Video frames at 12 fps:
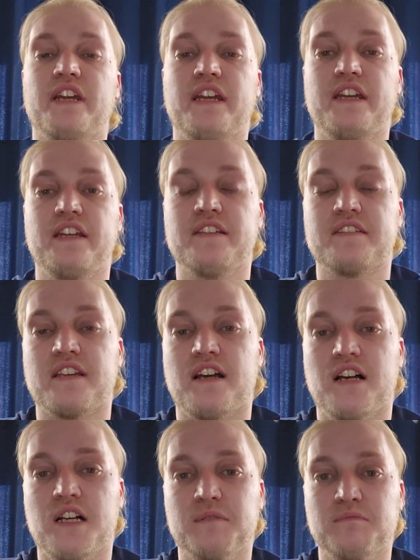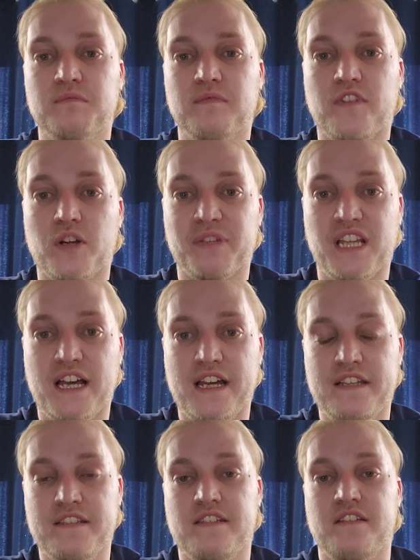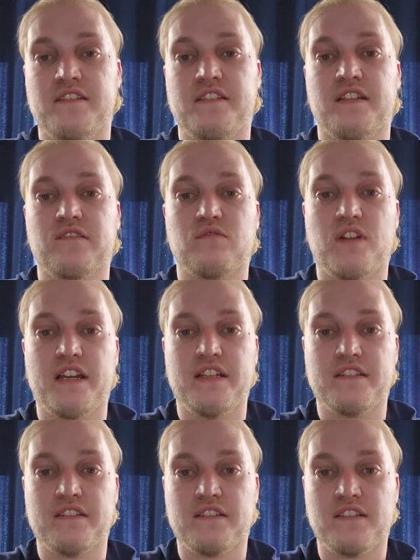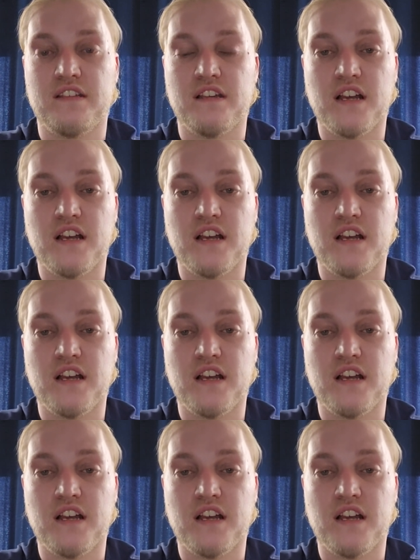is verbalize the 6 rights